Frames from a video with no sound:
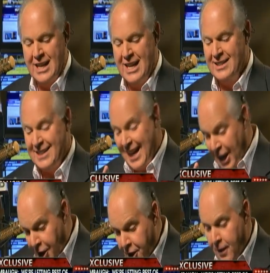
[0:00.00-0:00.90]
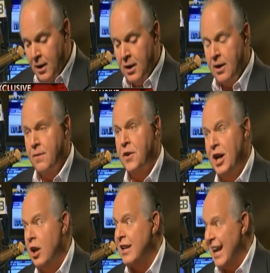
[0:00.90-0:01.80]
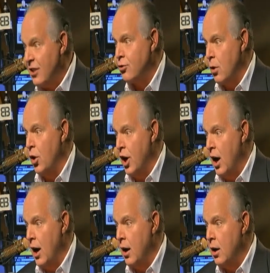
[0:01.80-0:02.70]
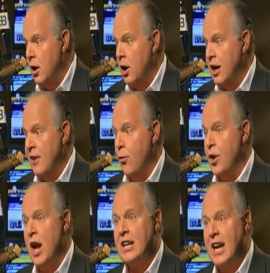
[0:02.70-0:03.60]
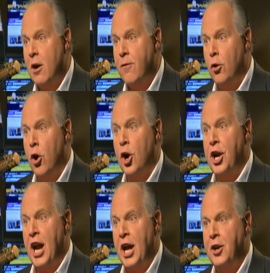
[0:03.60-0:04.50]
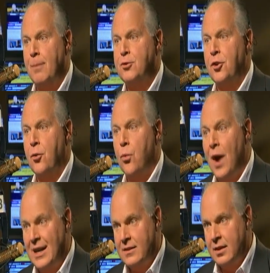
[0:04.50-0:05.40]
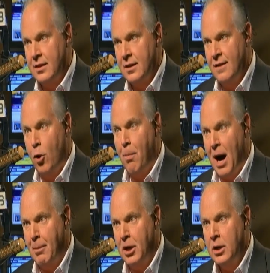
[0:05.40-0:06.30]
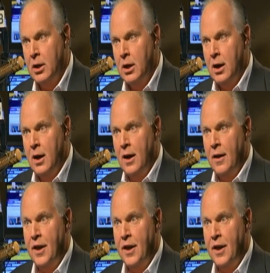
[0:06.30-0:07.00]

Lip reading: He said, Fidel Castro and I, if we're not careful, are going to end up to the right of Obama. Wow.